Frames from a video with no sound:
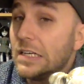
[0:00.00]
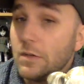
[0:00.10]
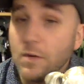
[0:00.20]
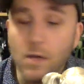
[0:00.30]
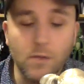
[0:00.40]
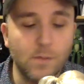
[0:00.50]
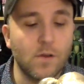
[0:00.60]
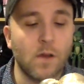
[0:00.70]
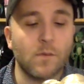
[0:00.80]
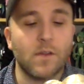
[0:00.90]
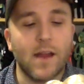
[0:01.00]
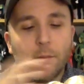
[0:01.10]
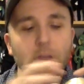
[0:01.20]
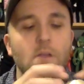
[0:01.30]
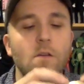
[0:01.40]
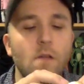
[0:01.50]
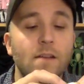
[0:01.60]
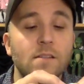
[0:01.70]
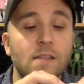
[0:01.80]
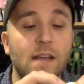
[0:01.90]
who knows what's going on with her hair, but her
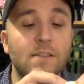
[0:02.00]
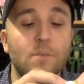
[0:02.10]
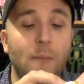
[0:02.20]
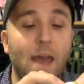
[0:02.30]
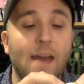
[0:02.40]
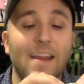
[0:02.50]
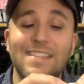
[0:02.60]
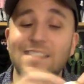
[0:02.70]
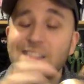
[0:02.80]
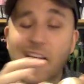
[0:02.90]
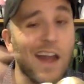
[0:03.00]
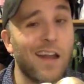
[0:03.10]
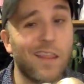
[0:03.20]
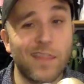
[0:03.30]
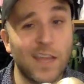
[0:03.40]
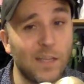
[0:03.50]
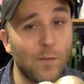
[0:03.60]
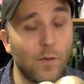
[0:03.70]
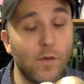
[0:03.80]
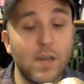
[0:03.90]
hair is not too bad. It's not
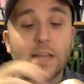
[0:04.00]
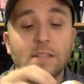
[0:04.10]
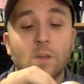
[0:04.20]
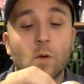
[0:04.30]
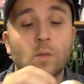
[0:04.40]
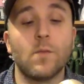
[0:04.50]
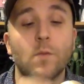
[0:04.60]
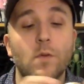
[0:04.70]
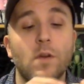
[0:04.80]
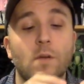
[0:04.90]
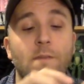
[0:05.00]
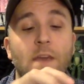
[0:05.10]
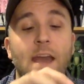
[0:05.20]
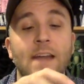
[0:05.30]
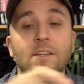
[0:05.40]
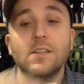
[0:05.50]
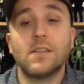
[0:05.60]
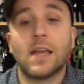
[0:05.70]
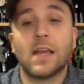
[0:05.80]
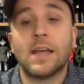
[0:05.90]
thickly rooted. It's only rooted around the
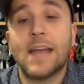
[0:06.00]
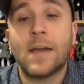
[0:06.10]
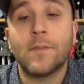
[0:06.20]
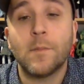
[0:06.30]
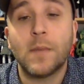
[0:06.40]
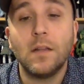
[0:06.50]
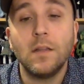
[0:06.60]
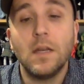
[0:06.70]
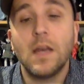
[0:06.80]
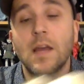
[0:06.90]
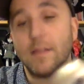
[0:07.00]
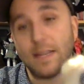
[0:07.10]
edges and down the middle. They